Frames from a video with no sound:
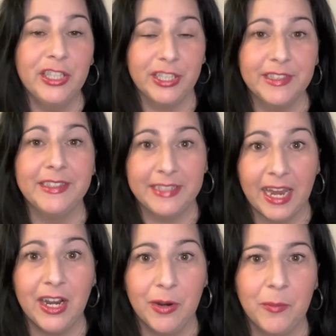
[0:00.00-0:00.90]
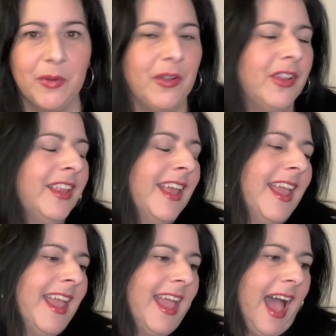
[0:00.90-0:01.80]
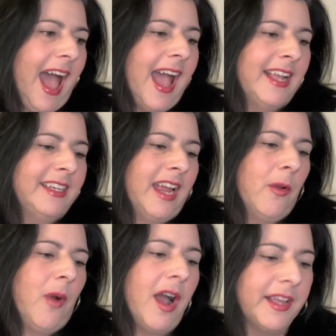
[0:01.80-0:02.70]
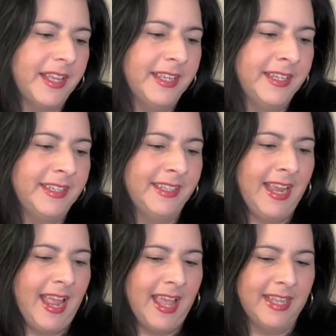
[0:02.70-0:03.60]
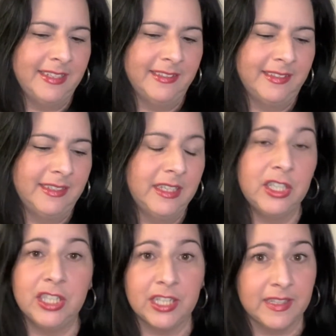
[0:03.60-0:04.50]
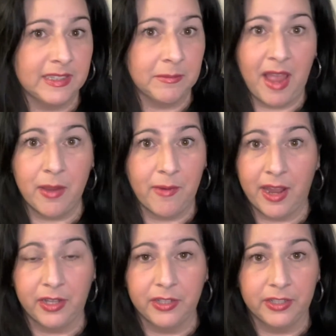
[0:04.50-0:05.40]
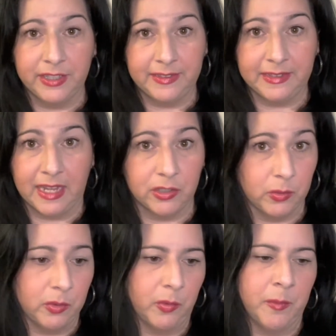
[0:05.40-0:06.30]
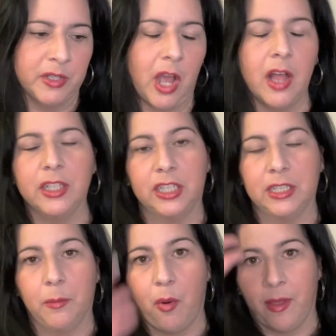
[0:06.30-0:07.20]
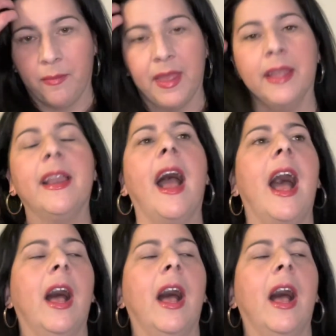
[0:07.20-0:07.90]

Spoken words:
just terrible. And I walk in and it's just my regularly scheduled rheumatology appointment.